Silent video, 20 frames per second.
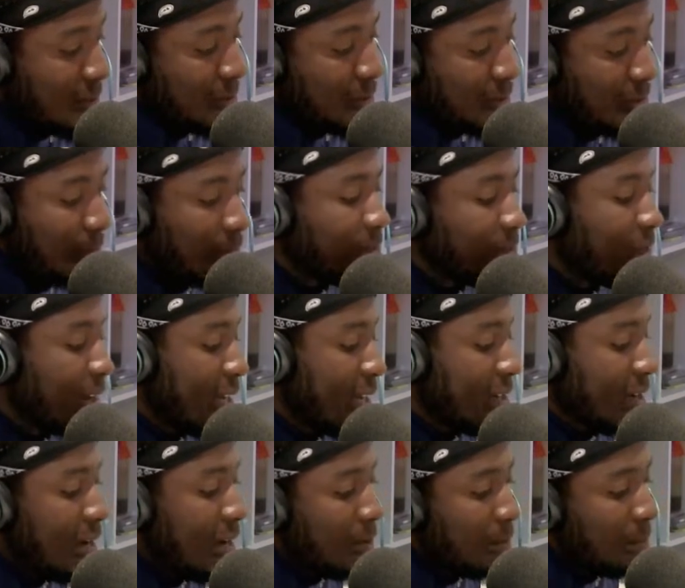So right
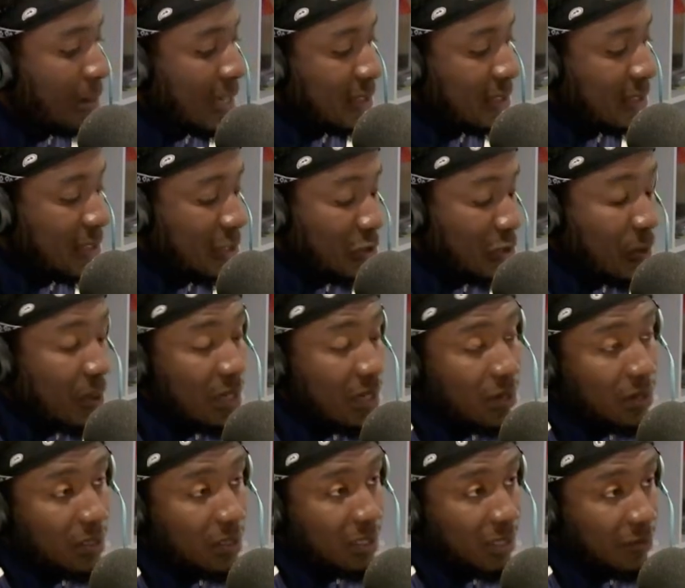now I'm actually doing it
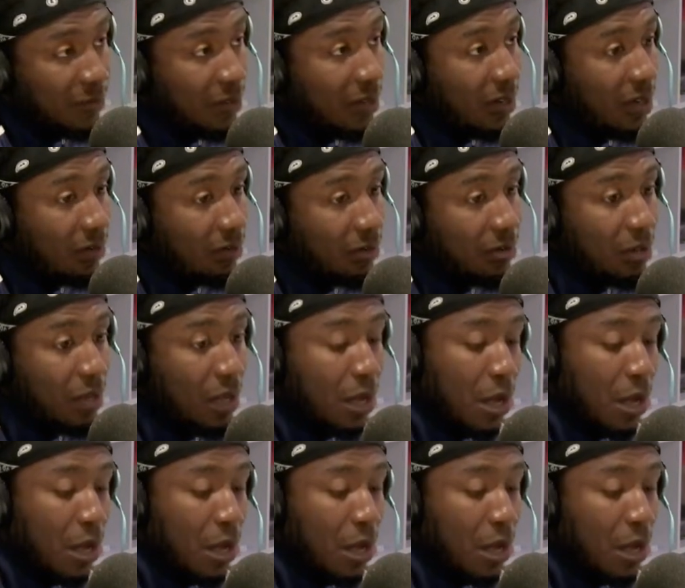on a different level.